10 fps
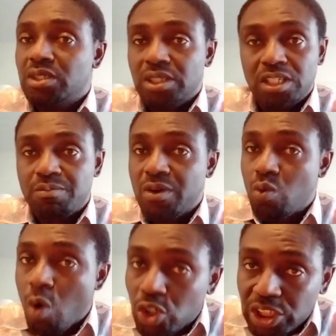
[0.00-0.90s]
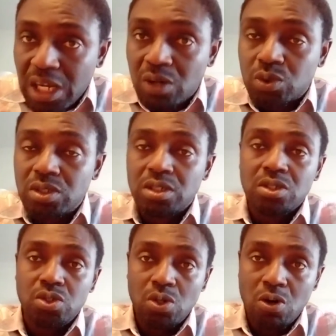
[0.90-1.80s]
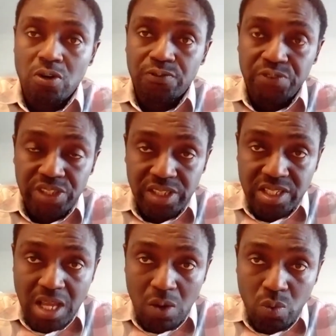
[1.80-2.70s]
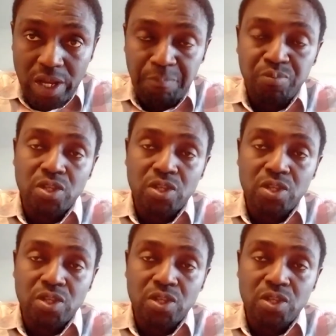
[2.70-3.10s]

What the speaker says: it may wash out your fishes away.